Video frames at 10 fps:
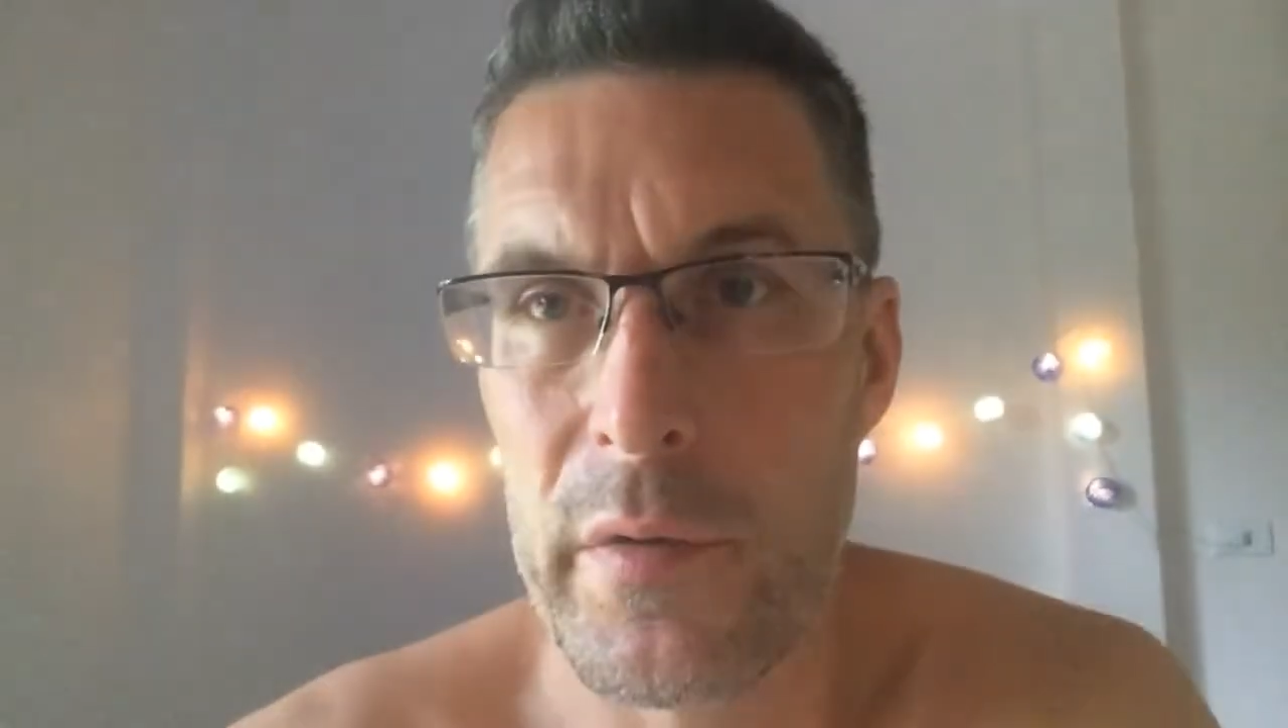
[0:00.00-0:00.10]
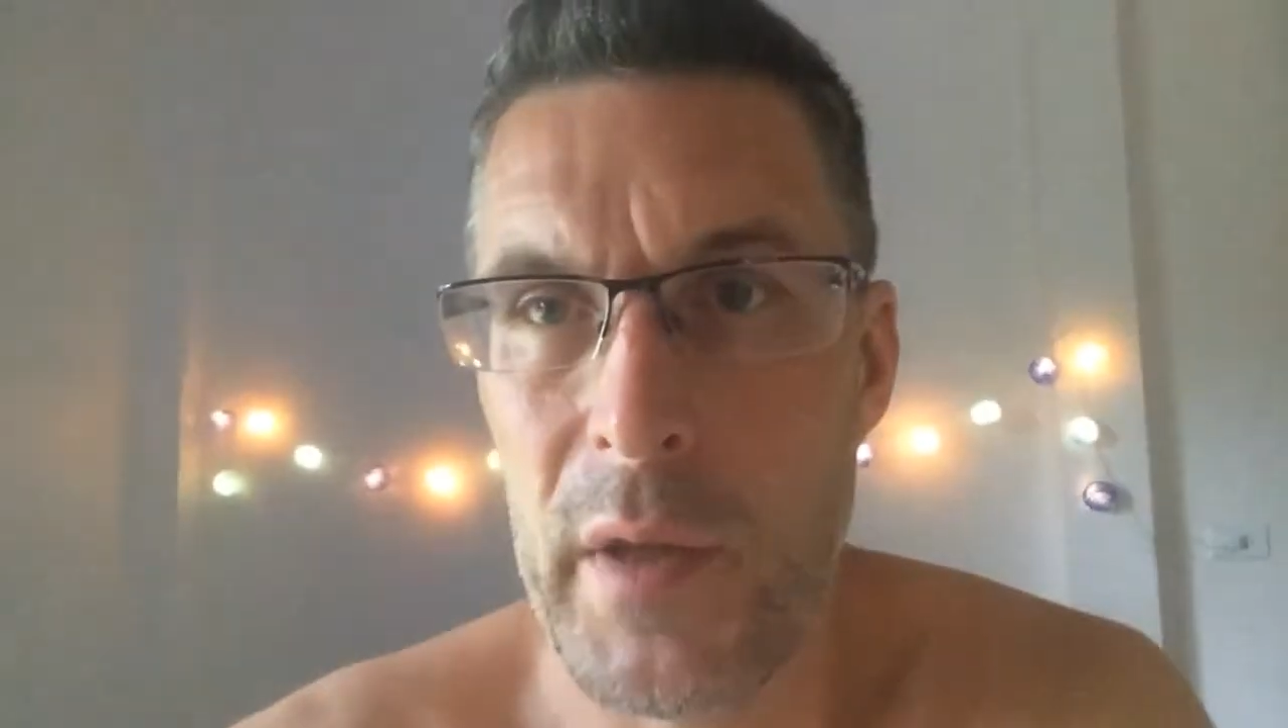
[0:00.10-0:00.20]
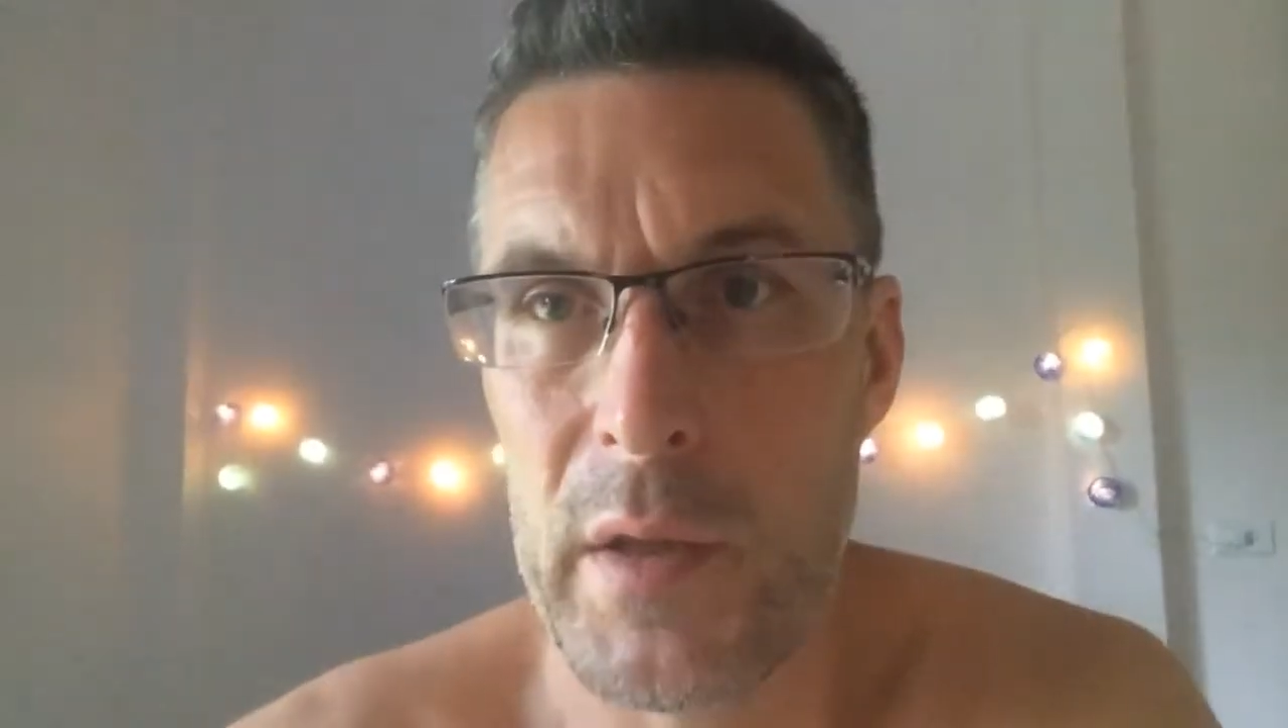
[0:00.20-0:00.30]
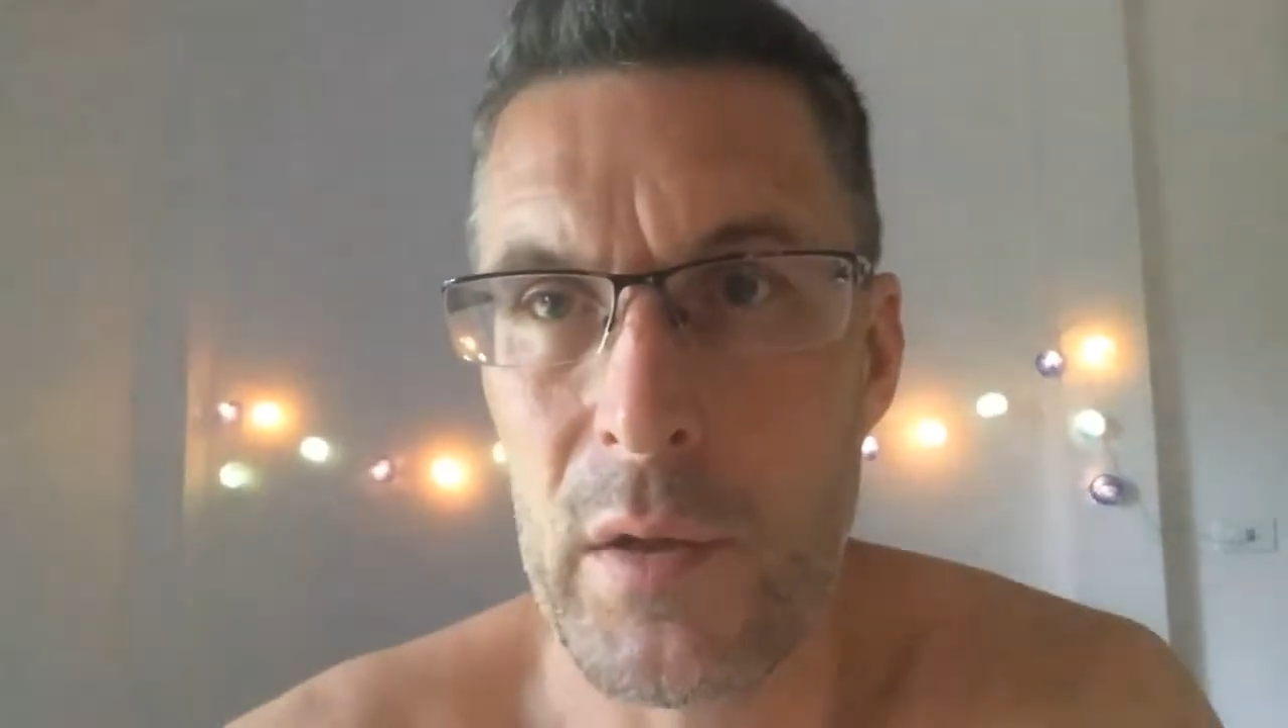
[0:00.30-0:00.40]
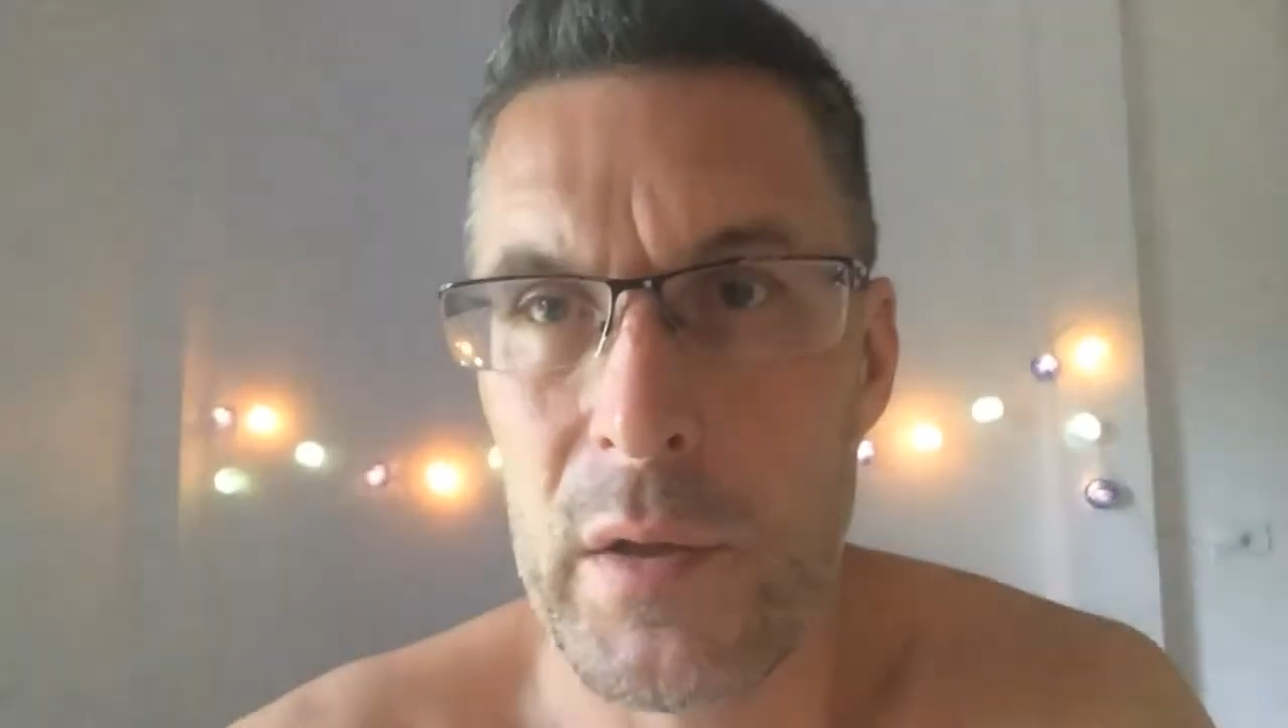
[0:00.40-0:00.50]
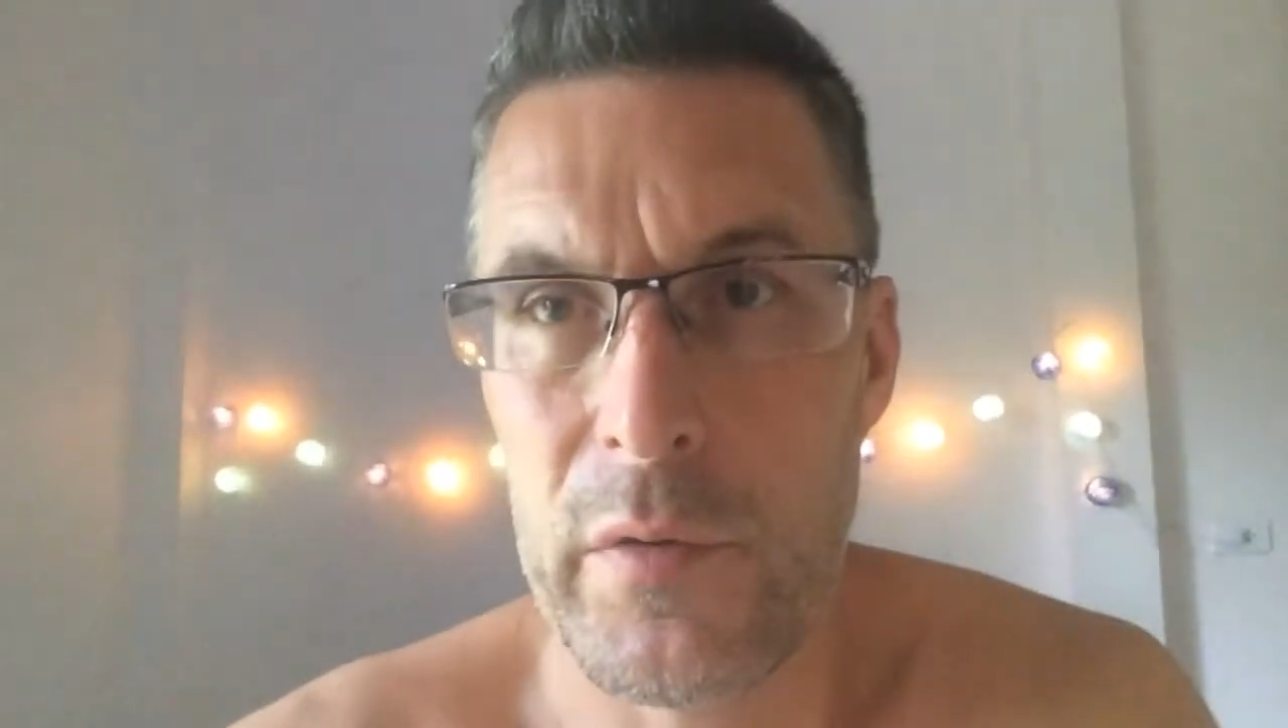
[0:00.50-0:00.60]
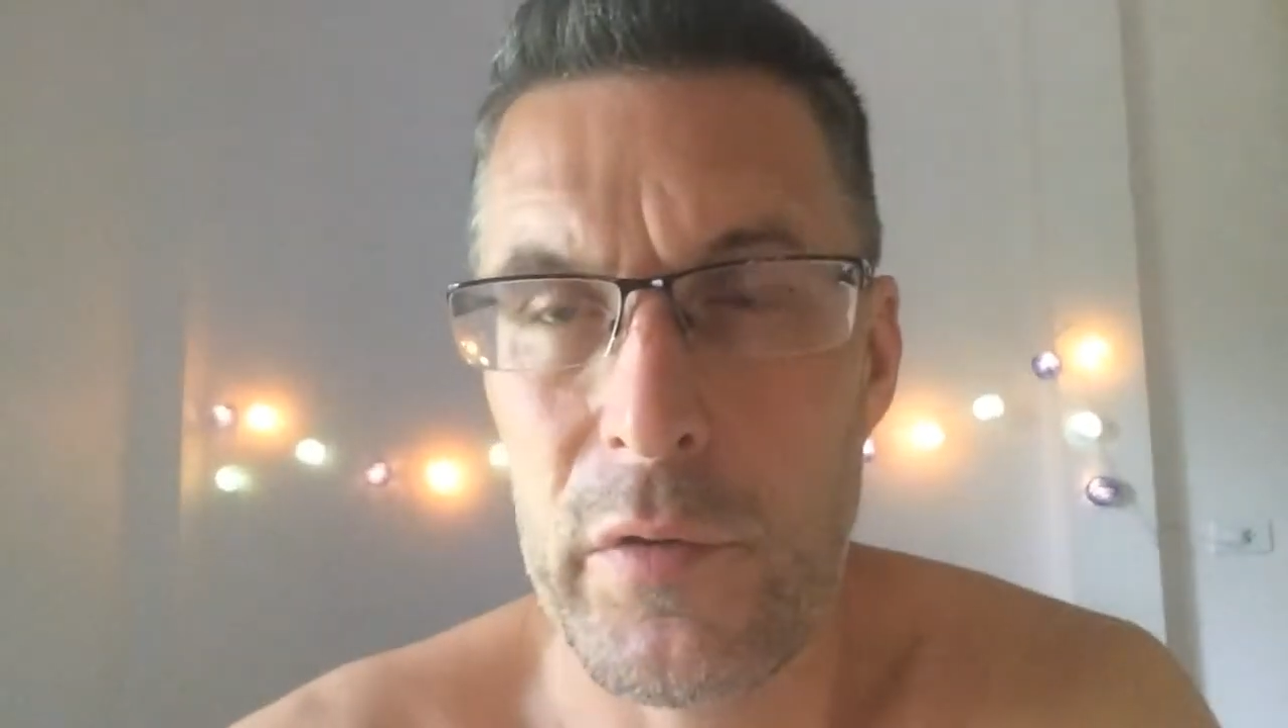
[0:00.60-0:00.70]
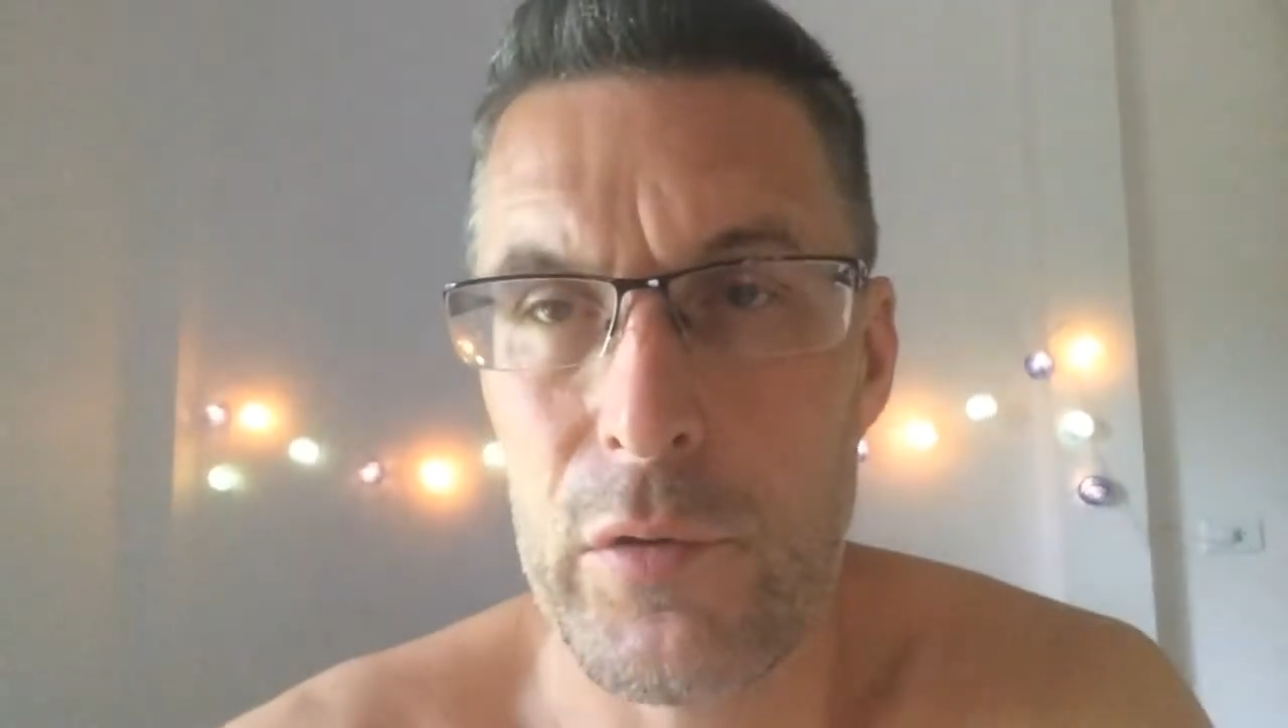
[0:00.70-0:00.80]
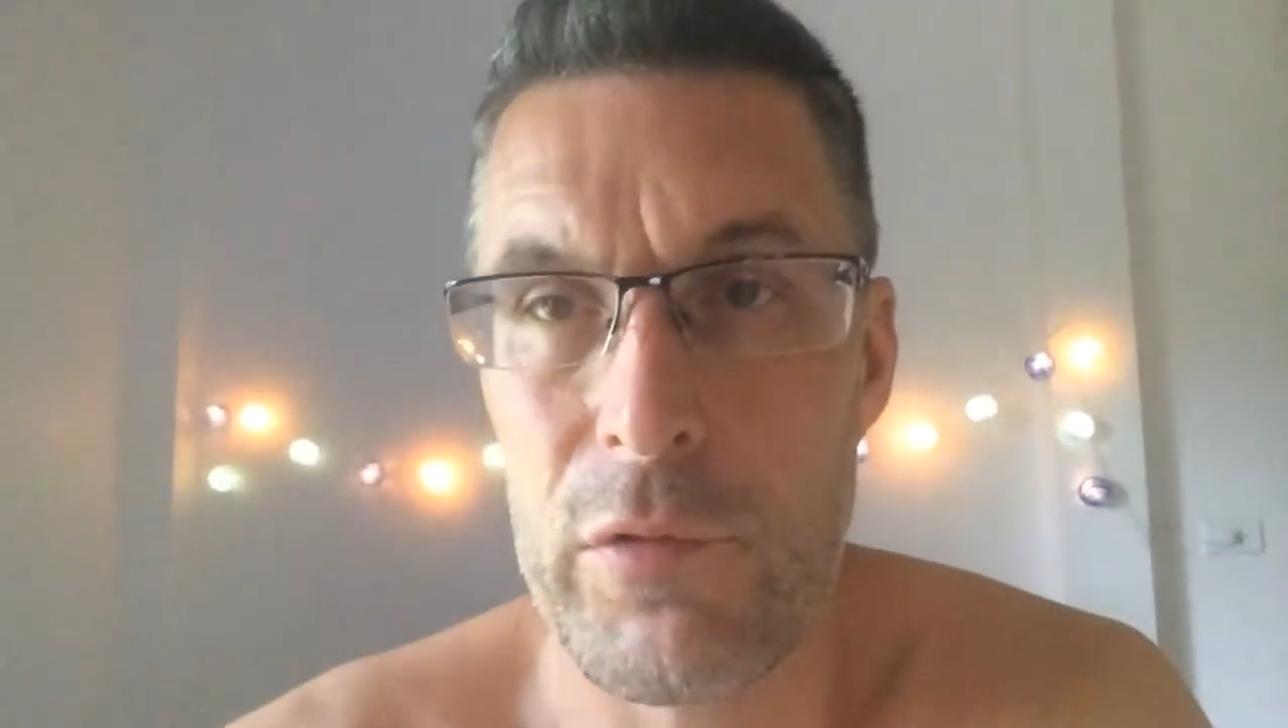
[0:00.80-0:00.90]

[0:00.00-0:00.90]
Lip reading: they're going to